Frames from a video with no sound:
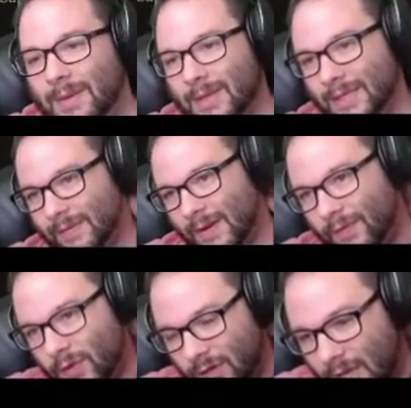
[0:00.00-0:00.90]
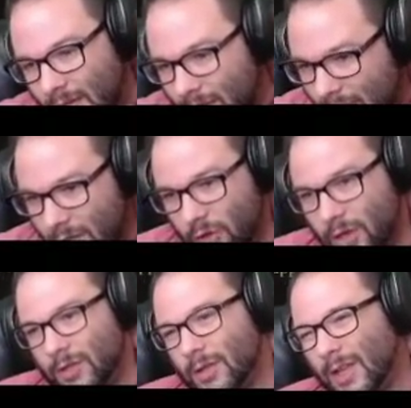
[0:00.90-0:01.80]
because even if you
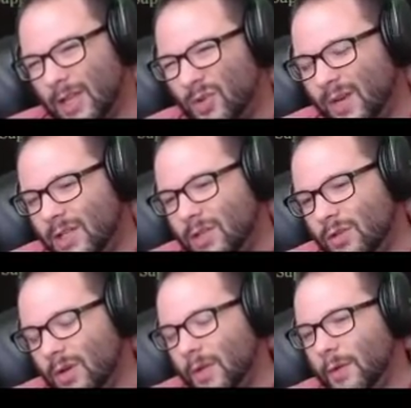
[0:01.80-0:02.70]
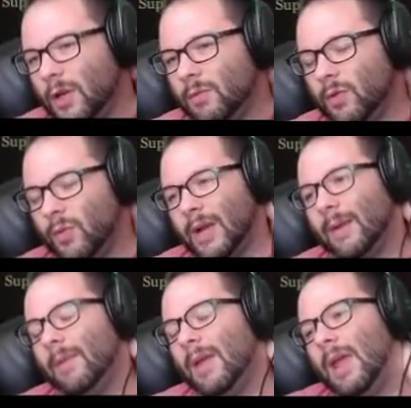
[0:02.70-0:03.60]
get to like 2,300 with one item